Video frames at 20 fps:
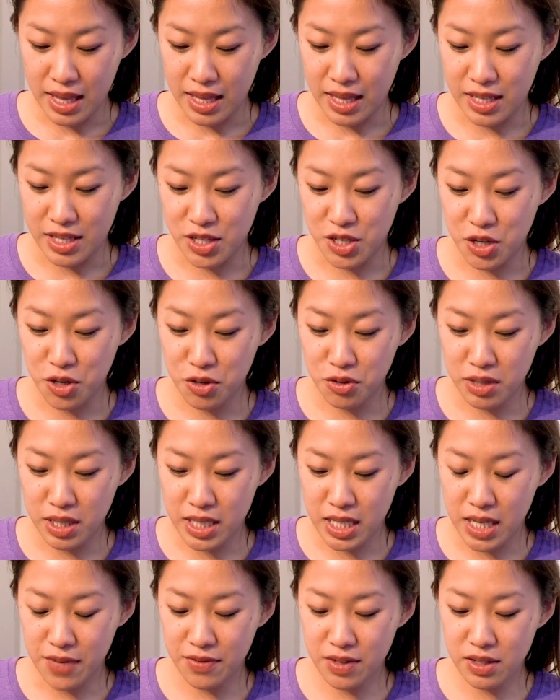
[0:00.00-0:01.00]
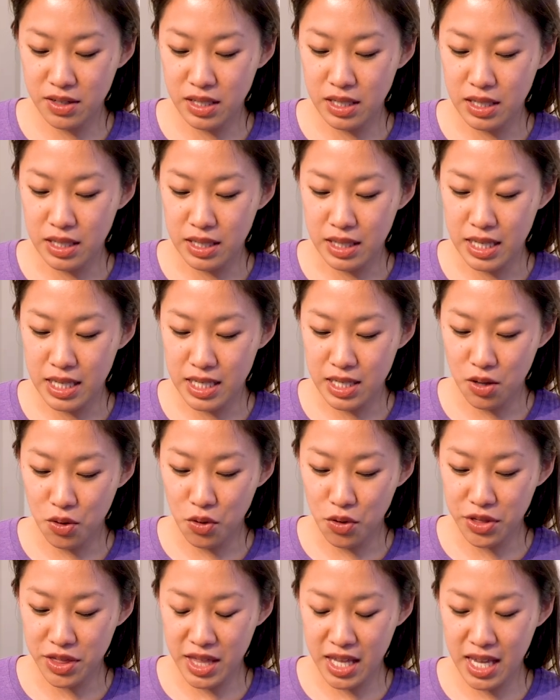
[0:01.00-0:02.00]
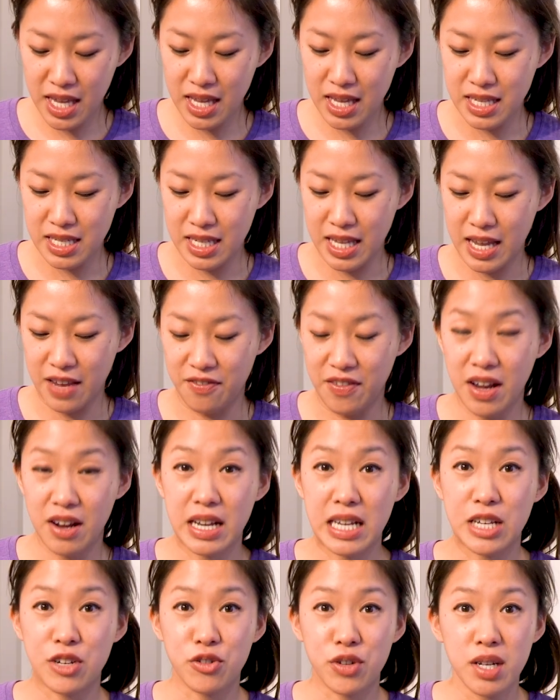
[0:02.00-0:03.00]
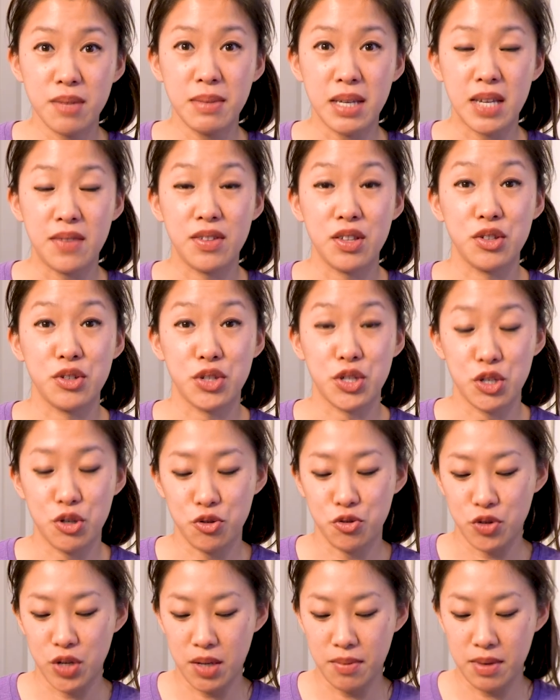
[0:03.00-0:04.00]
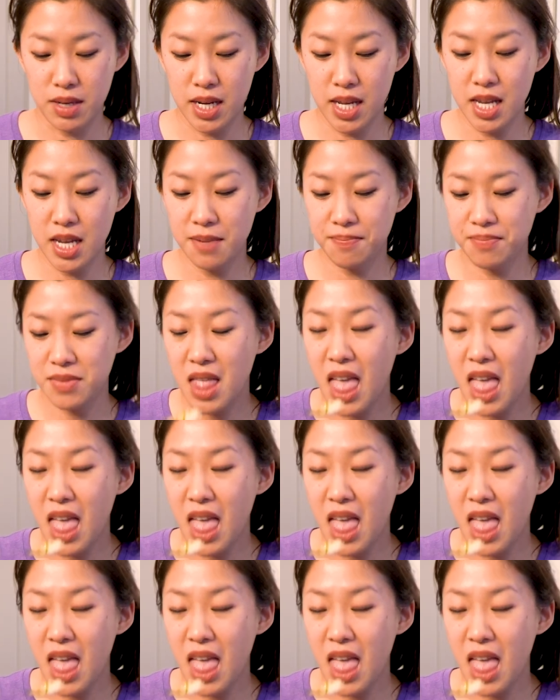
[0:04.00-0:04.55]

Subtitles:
And so it's even, this whole thing is like very creamy even though there's no cream in it.